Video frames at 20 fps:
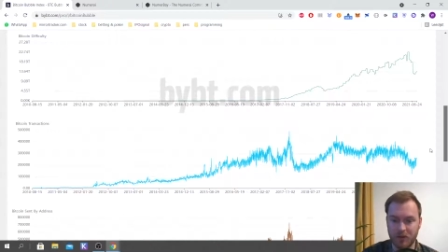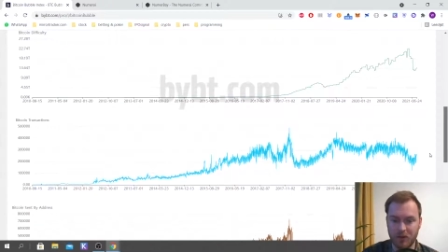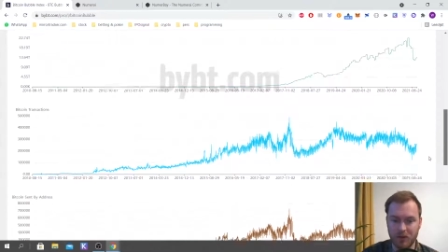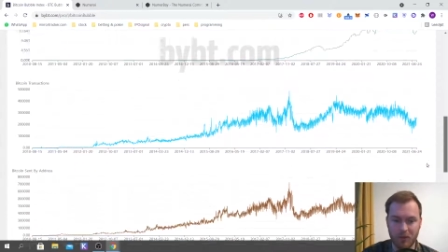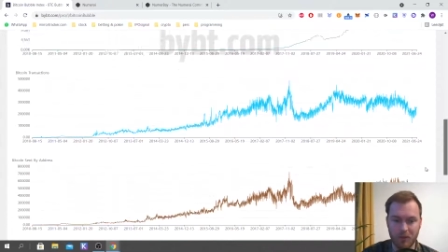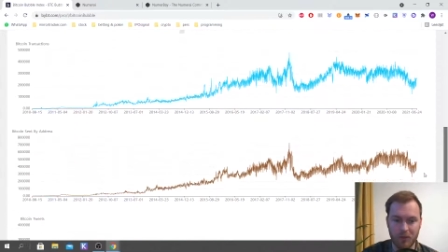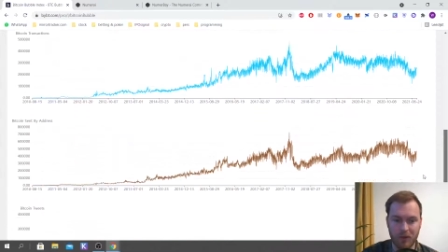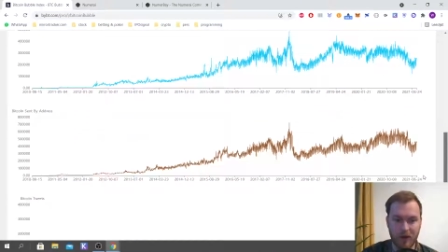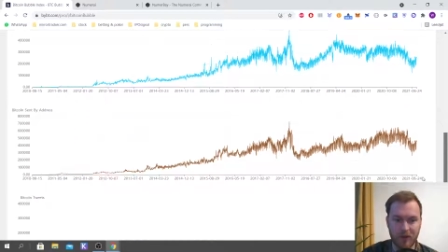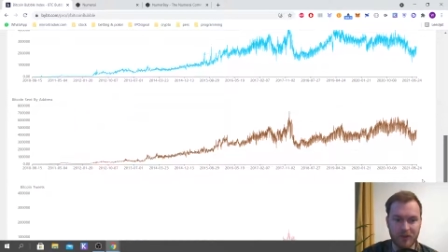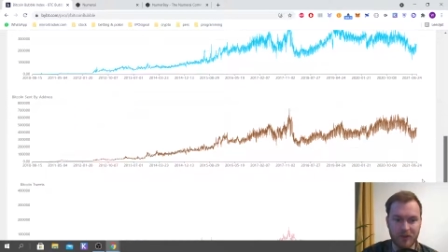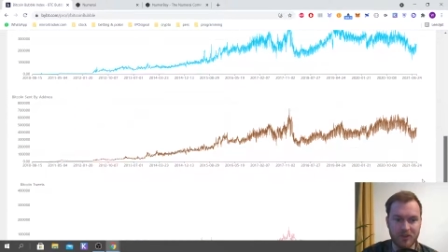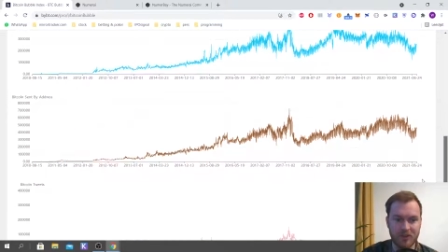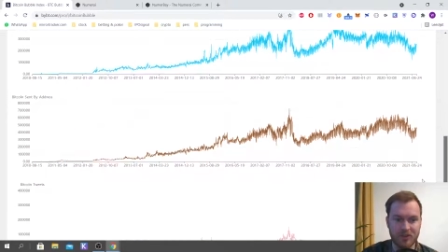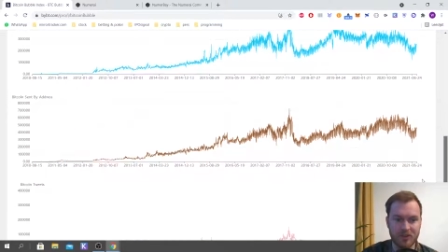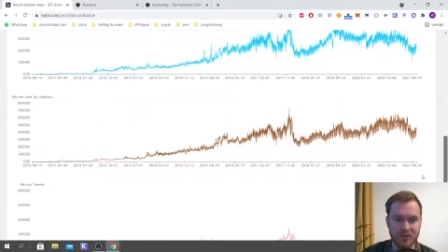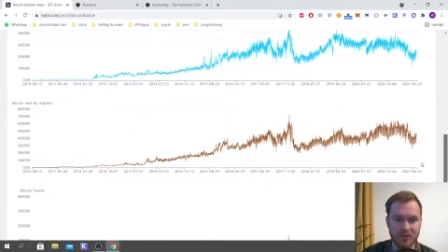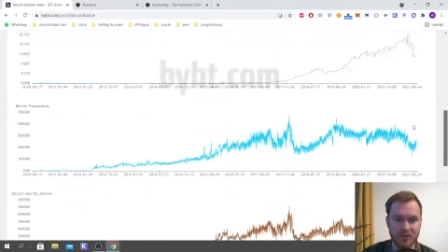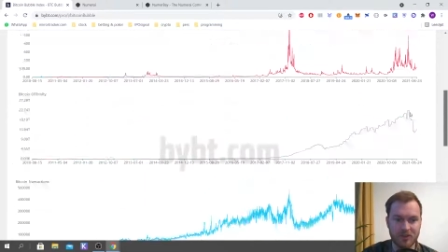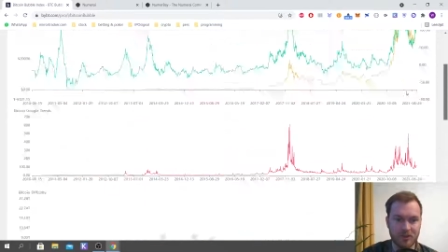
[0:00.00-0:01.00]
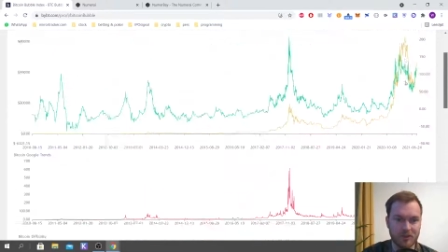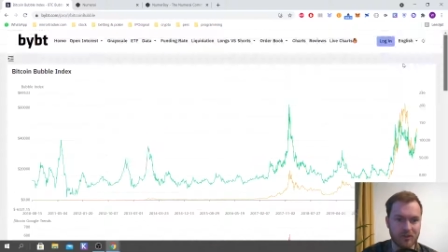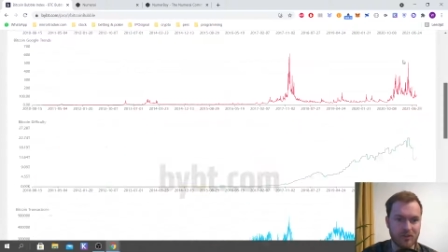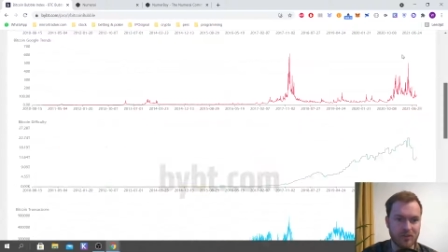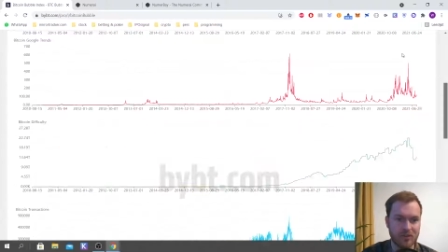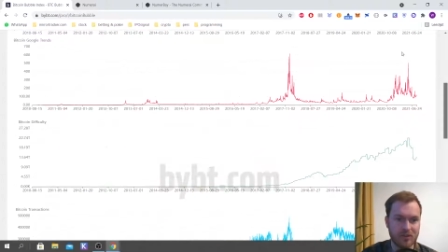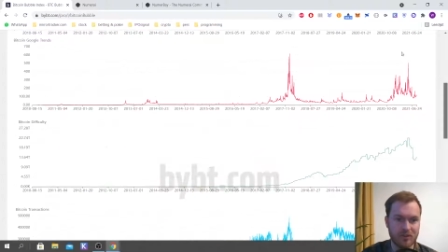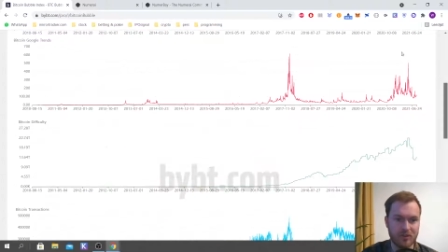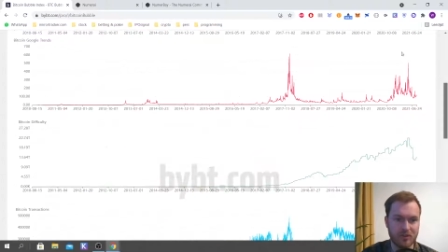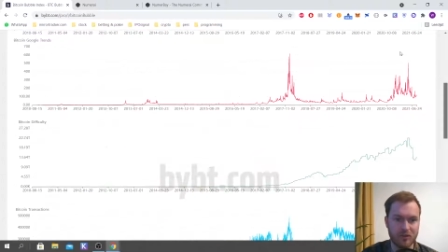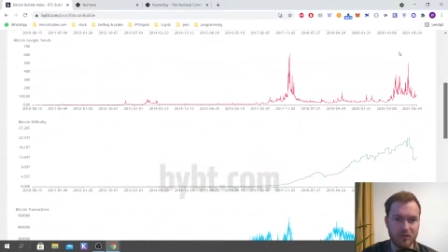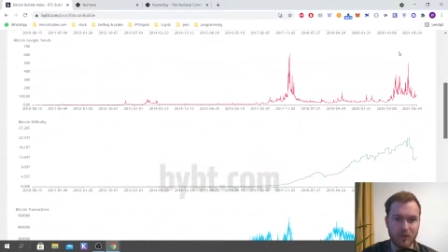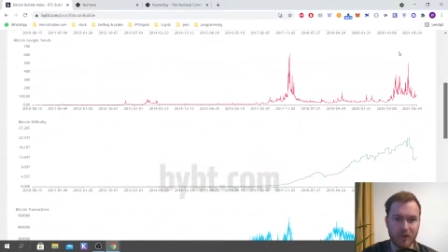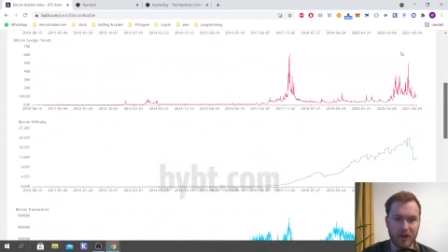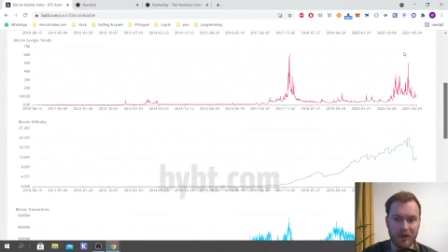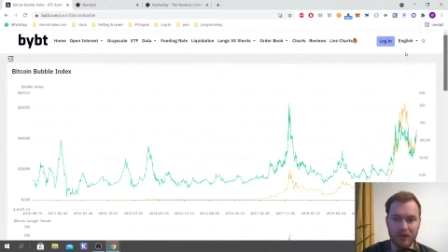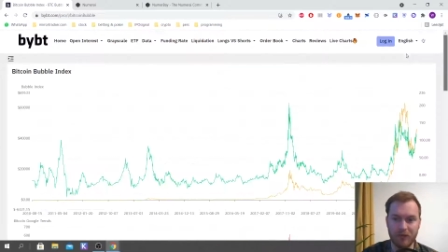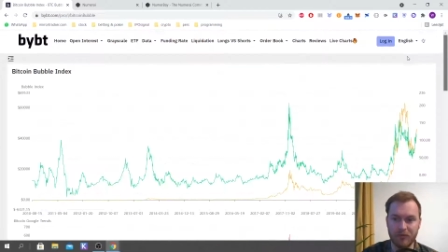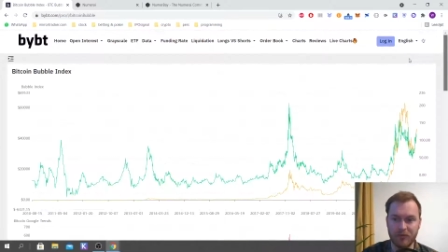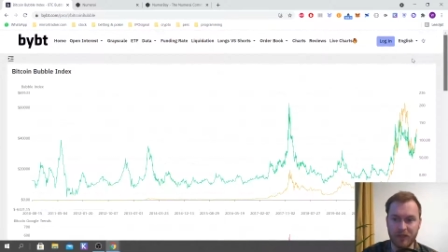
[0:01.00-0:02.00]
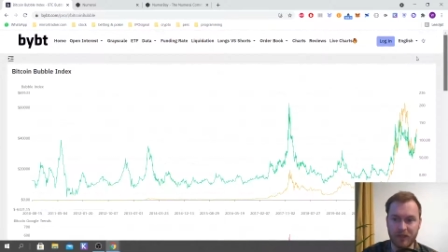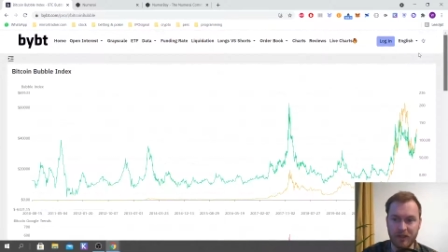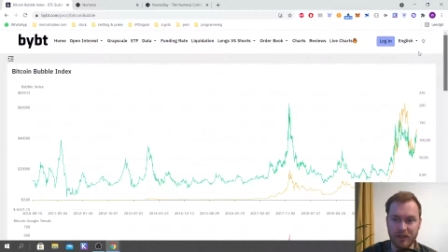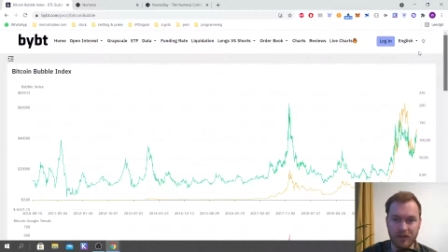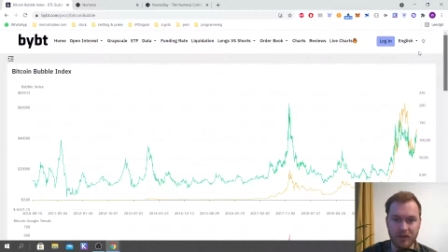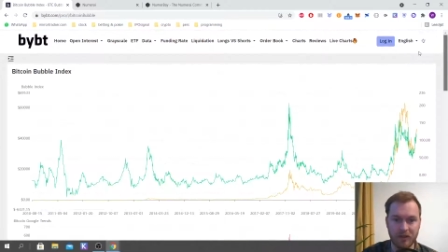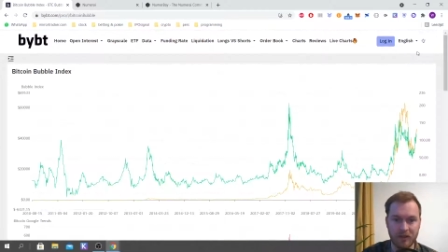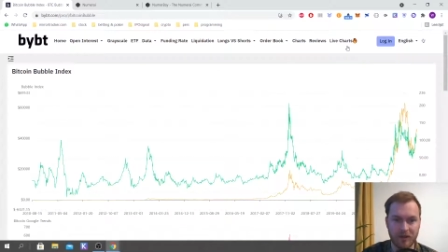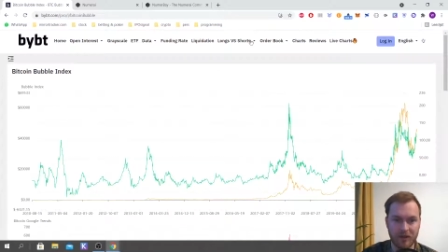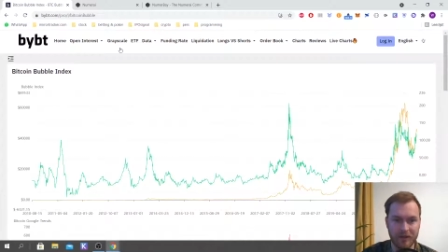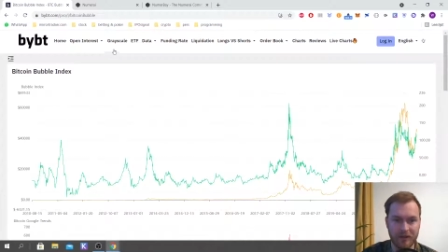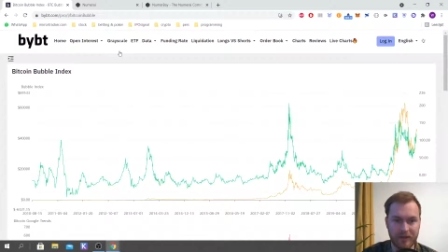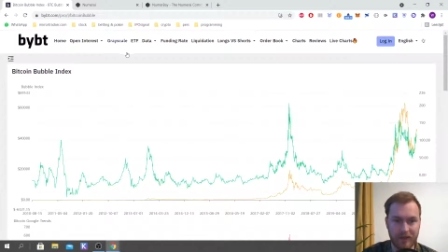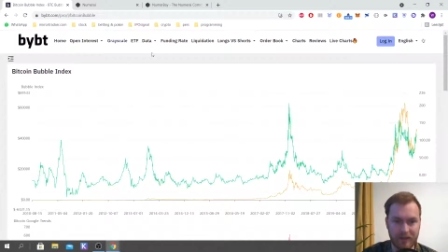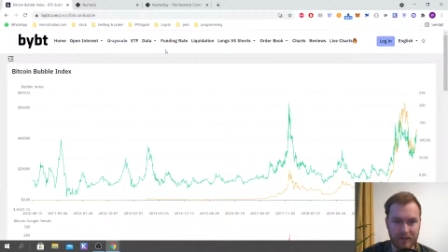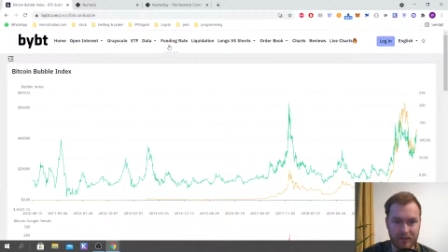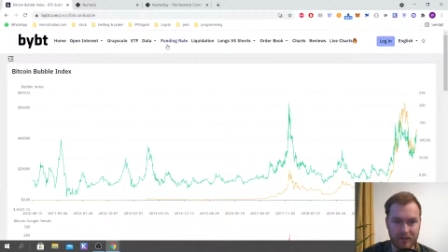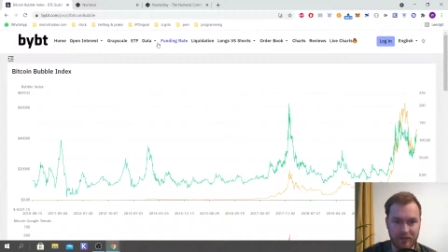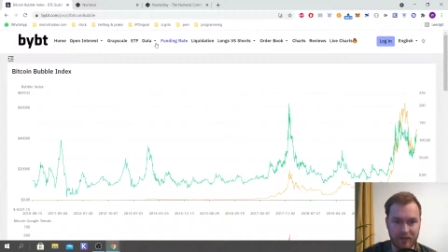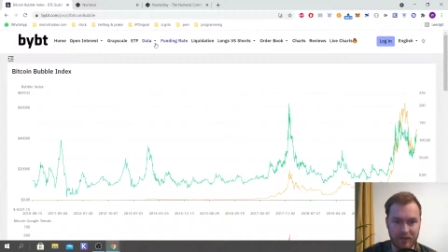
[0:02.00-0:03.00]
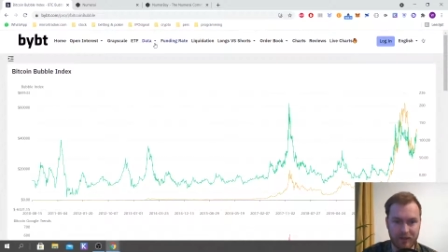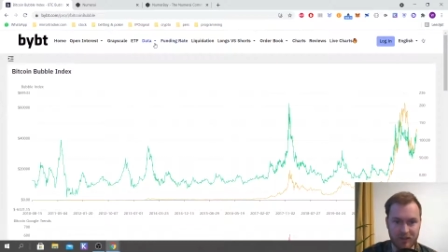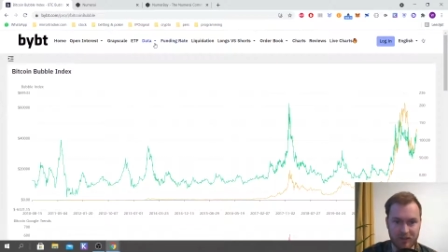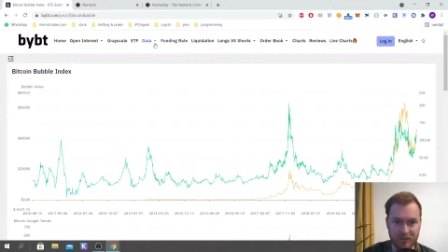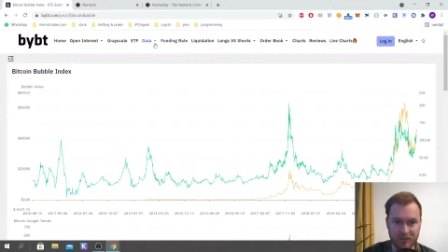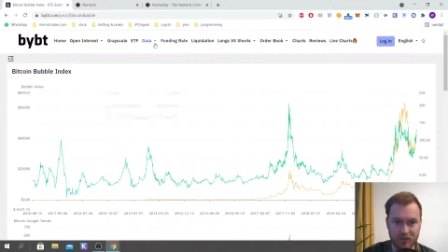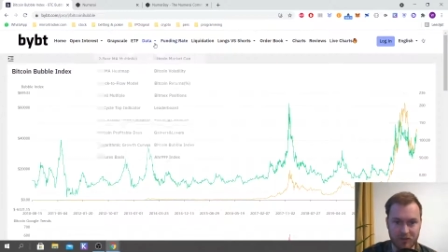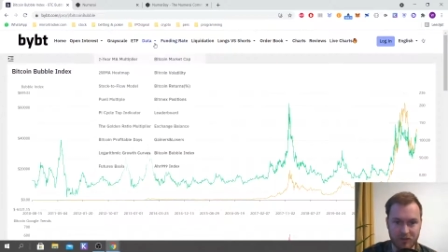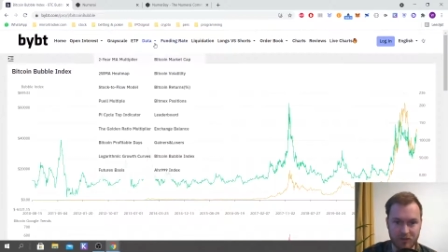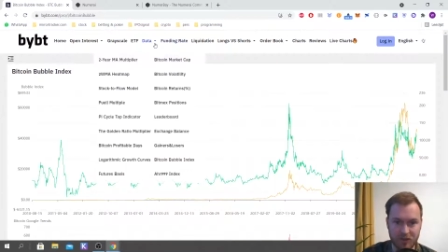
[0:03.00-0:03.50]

Well, this is just one of the data things.